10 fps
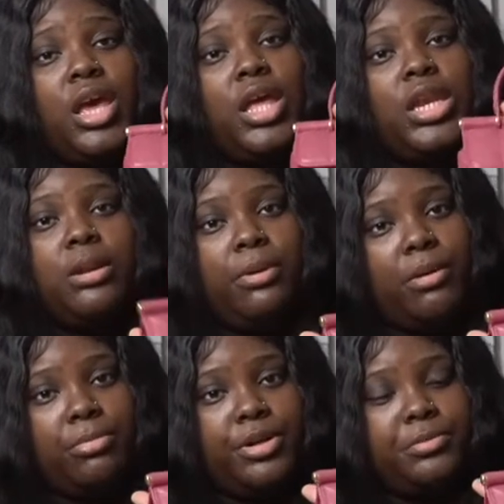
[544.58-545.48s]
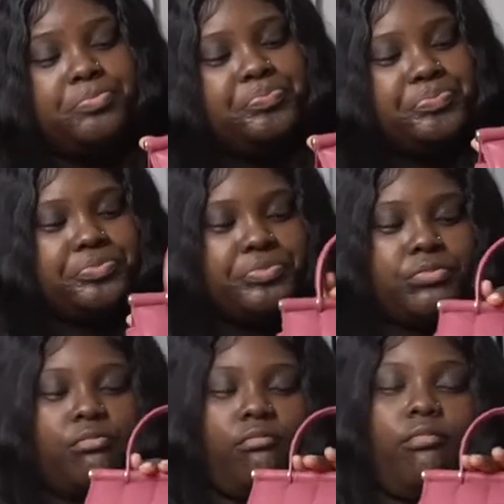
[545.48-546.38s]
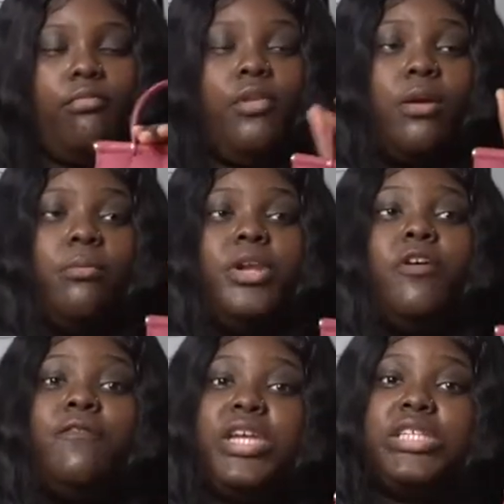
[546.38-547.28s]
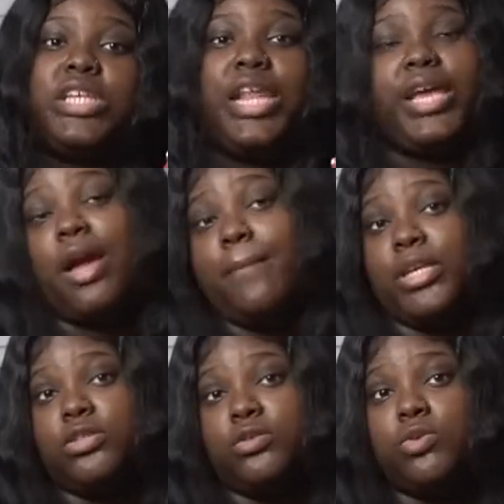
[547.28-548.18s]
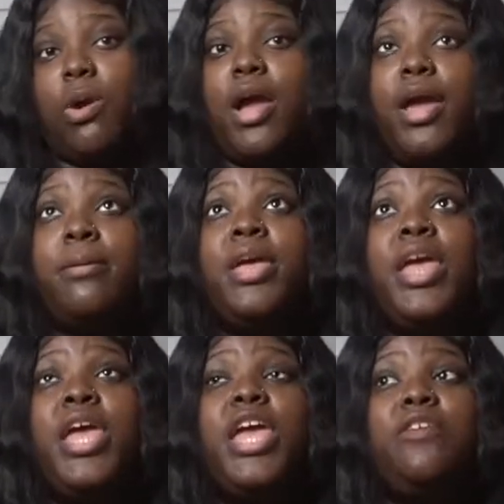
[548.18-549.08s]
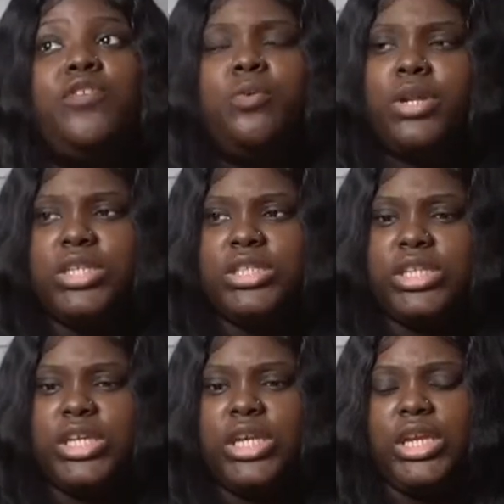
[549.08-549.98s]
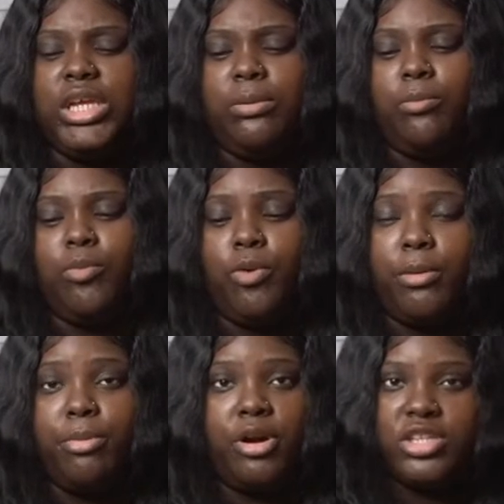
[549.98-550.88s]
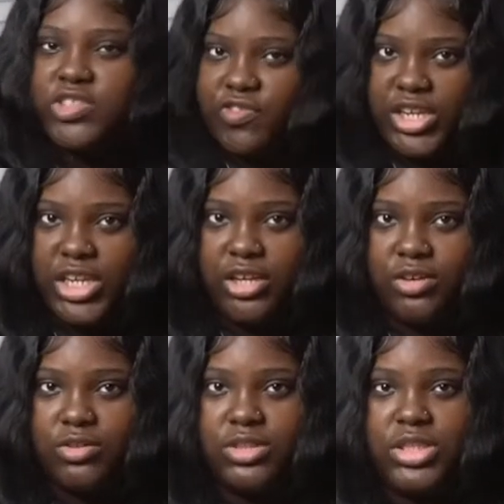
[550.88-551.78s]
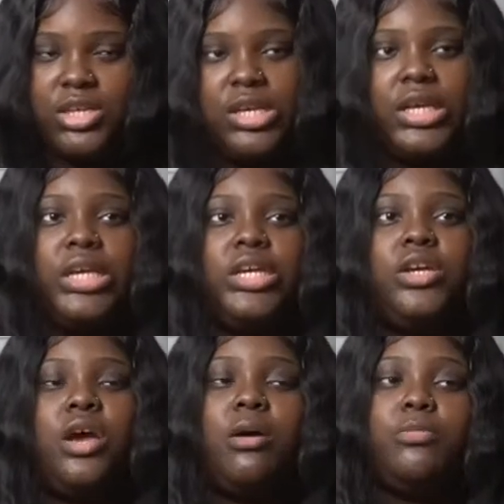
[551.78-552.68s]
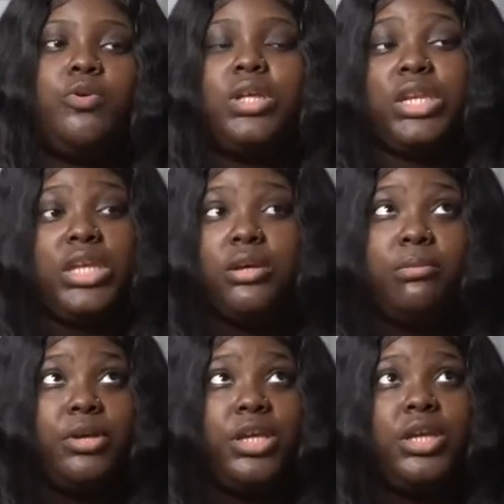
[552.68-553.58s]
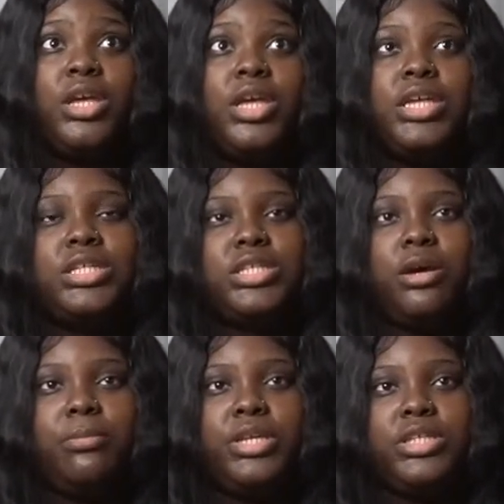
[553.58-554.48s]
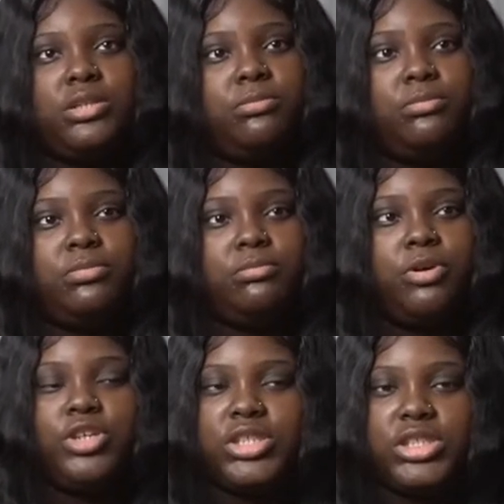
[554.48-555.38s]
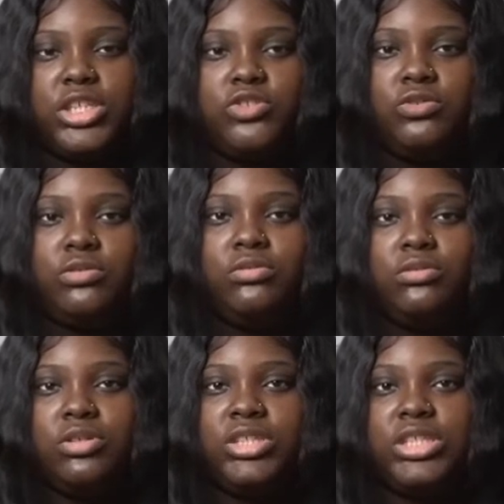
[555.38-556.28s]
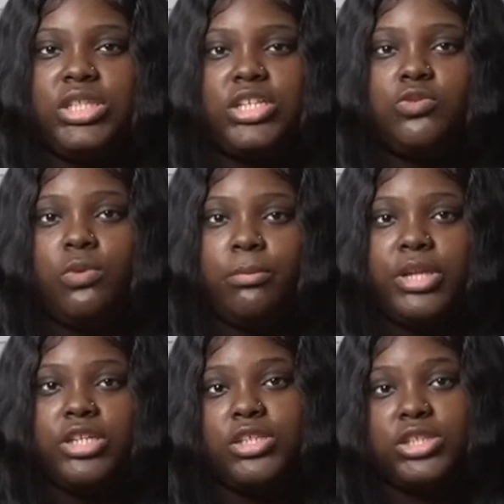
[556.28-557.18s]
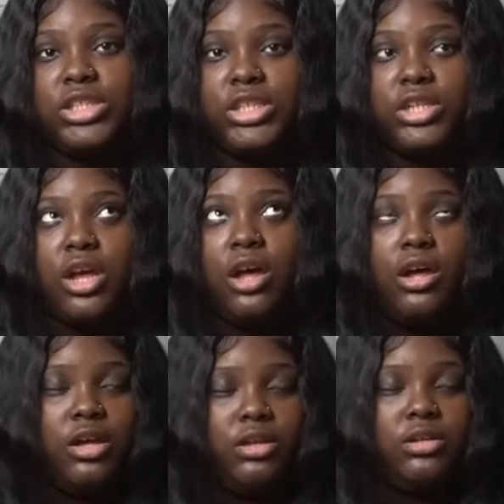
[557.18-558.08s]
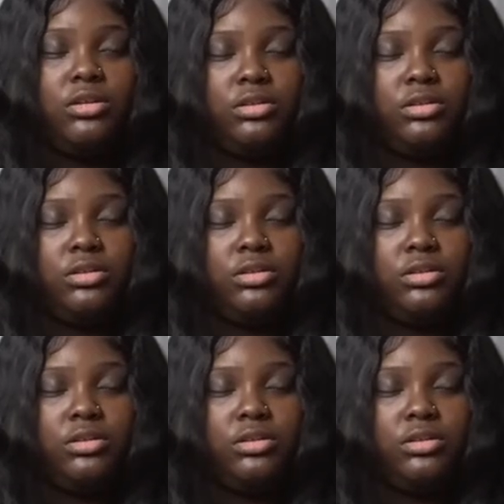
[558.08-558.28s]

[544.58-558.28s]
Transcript: and it'll pop up. But don't forget to like, comment, and subscribe. If you want to see any more purse videos, um, you can DM me. Tell me some purses that you that you want me to see, uh,